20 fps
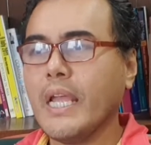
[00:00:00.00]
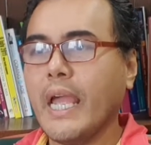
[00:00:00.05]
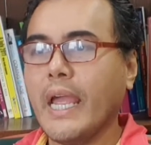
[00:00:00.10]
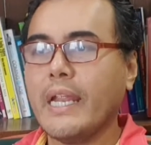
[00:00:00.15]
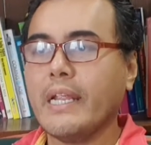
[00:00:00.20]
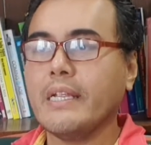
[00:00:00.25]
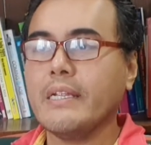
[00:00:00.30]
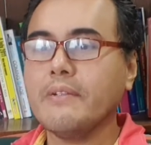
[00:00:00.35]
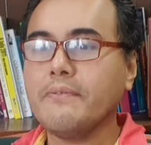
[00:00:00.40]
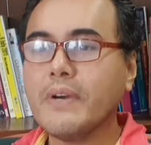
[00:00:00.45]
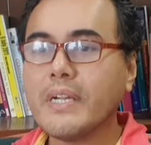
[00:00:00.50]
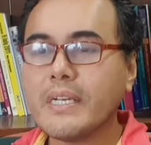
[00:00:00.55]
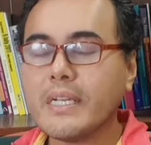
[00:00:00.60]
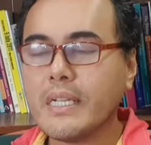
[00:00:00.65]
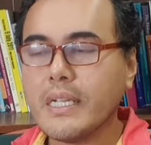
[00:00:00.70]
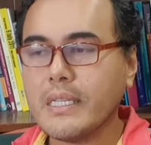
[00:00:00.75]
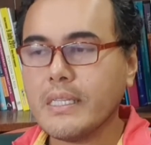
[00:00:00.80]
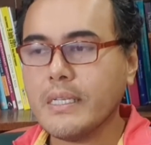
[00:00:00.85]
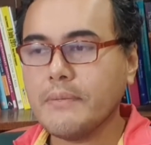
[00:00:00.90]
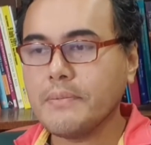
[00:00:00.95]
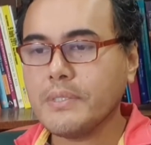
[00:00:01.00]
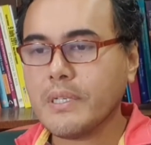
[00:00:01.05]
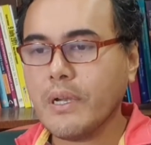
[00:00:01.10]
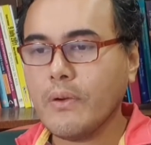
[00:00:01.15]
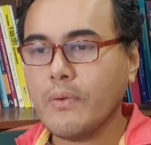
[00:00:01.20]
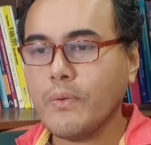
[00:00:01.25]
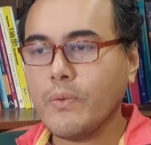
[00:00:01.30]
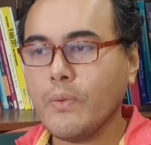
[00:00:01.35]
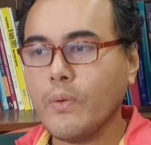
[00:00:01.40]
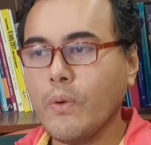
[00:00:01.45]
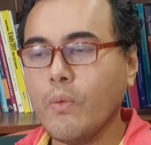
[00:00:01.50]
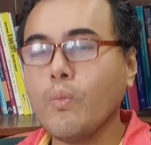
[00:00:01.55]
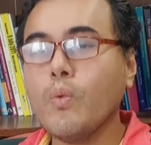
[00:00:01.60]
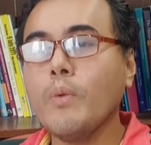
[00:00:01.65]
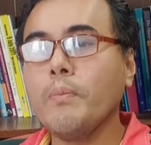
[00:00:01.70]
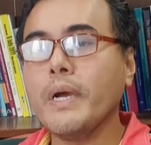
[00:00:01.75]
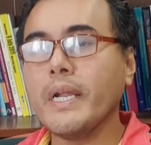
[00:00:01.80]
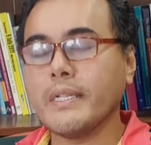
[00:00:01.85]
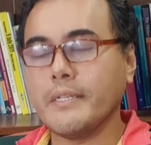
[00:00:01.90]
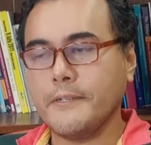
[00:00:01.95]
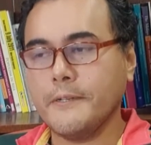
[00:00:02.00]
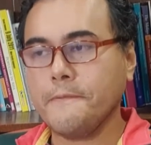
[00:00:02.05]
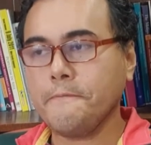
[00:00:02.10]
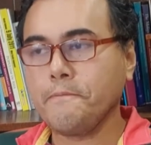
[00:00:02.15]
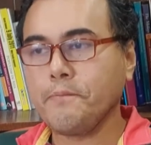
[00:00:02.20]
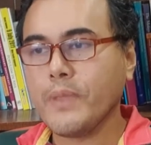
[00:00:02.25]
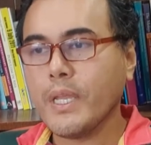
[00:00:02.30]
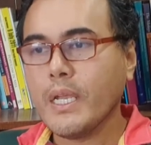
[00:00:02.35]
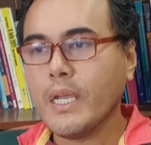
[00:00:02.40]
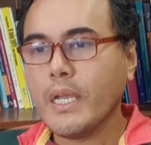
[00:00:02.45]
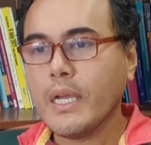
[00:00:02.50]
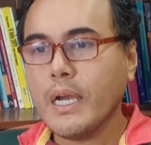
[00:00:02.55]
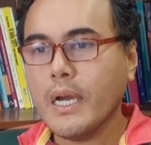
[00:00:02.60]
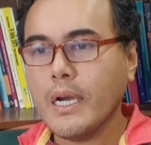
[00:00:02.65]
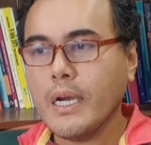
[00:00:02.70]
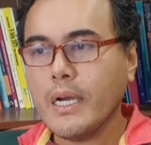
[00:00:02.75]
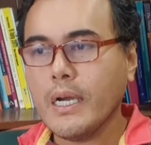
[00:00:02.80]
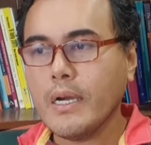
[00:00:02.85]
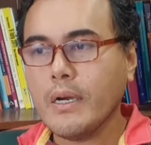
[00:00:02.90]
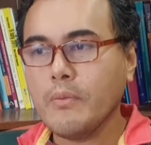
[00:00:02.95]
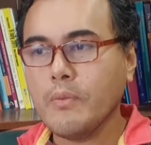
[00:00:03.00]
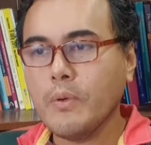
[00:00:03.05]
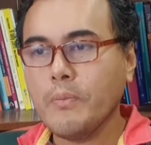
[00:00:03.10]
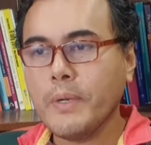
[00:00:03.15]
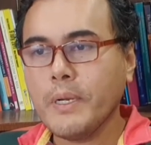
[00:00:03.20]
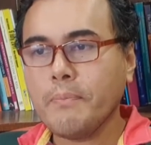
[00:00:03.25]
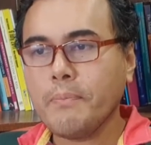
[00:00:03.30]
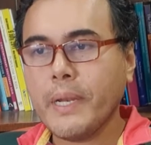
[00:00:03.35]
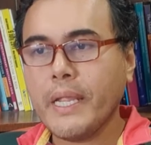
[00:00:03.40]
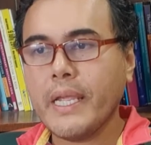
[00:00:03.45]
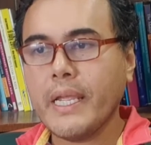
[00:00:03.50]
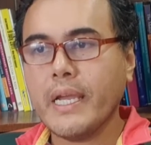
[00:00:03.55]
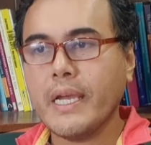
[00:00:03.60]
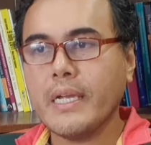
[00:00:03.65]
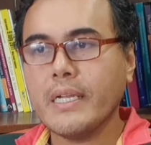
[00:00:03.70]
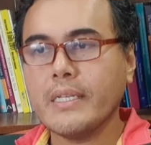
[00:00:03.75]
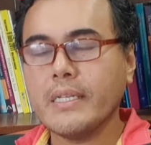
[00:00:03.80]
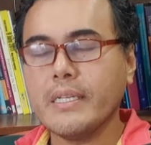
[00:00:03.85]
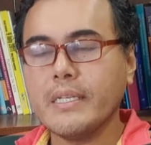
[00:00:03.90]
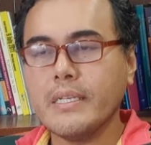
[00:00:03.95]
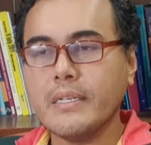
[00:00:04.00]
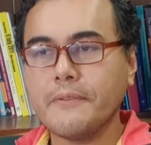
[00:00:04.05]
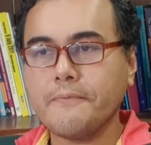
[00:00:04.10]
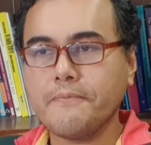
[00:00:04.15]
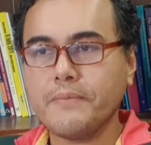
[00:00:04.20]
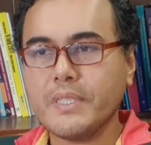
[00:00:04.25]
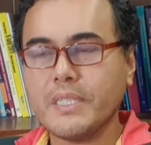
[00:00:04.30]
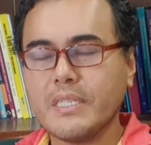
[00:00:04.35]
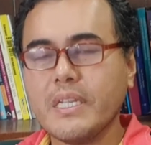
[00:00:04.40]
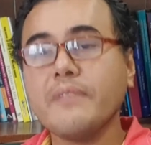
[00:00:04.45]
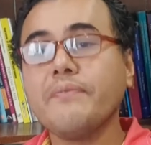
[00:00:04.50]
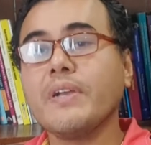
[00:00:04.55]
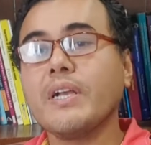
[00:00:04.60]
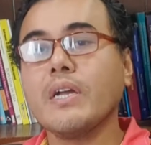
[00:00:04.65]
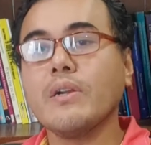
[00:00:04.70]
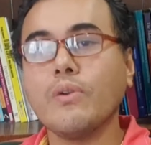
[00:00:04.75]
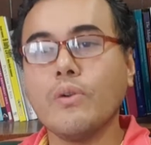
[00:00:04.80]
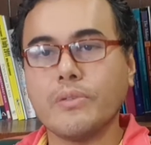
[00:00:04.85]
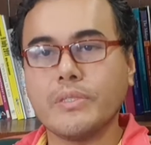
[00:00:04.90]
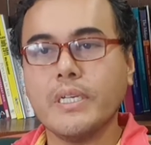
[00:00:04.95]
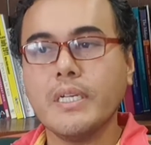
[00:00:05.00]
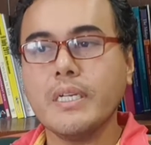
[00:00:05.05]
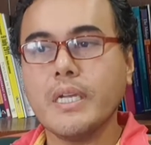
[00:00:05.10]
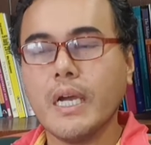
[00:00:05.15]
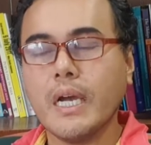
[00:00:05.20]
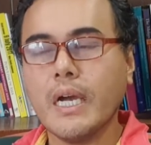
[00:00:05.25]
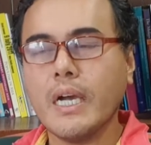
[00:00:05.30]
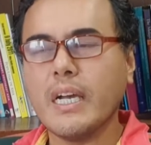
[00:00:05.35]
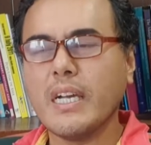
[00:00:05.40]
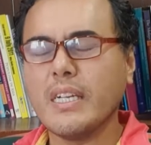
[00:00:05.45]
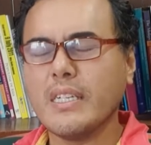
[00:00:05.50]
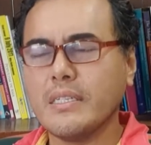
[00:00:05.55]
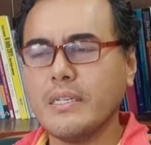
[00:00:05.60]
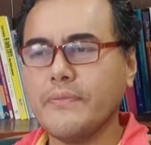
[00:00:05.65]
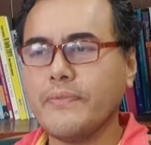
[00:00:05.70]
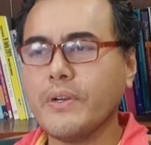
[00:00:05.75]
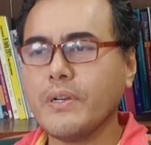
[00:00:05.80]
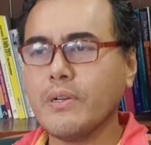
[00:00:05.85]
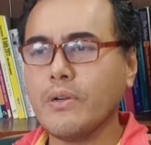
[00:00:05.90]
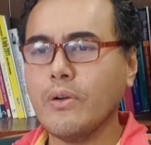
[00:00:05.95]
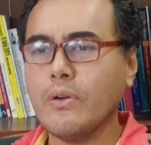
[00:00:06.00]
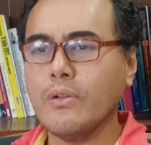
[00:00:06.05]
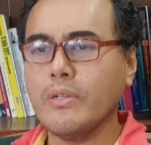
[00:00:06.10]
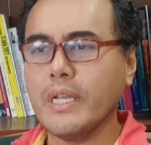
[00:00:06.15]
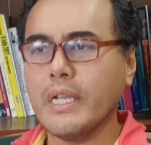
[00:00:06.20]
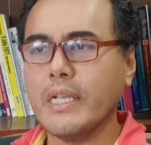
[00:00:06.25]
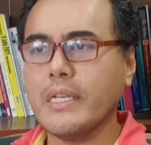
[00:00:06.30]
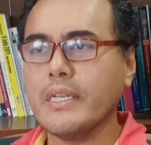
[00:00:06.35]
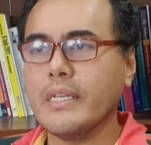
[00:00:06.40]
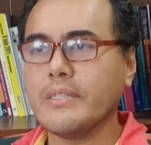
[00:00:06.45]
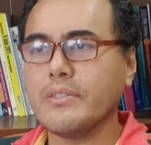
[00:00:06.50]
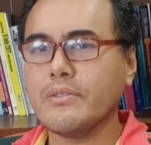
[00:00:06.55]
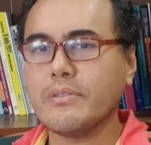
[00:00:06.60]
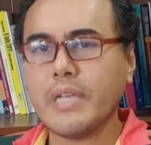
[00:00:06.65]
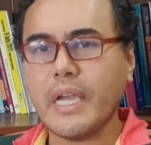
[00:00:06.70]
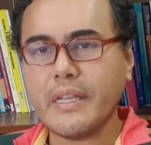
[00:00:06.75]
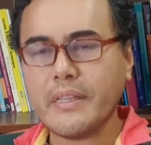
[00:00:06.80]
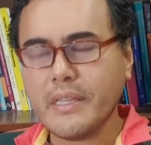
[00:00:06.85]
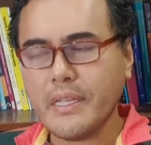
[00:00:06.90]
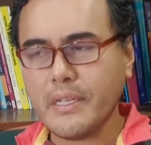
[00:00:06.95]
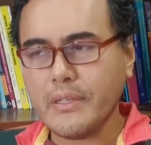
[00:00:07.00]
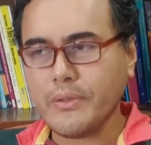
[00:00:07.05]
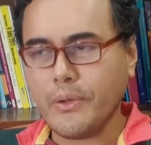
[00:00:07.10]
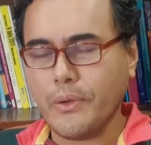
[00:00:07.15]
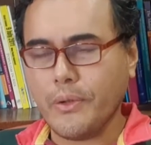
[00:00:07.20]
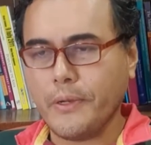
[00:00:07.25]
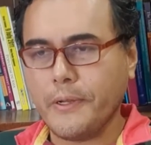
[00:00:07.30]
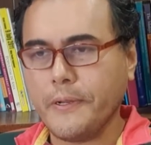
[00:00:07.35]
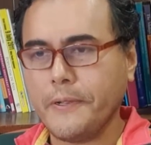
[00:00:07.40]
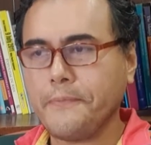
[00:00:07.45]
And even in terms of women, women play significant roles, different role in the society, so on.